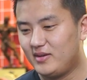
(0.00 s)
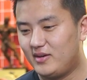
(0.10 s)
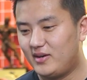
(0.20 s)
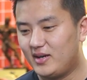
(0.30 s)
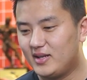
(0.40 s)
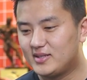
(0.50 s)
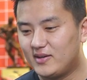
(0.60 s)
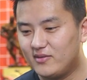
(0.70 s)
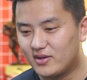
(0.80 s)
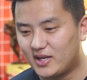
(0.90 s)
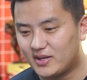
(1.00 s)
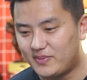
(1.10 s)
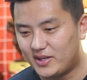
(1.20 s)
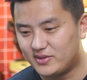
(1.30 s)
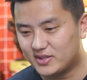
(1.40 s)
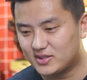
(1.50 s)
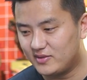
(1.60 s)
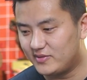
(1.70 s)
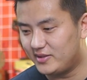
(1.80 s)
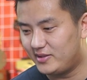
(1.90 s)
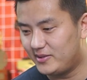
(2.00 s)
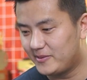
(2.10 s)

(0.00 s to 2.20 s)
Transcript: Alright, let's have a look at Patrick's lift here.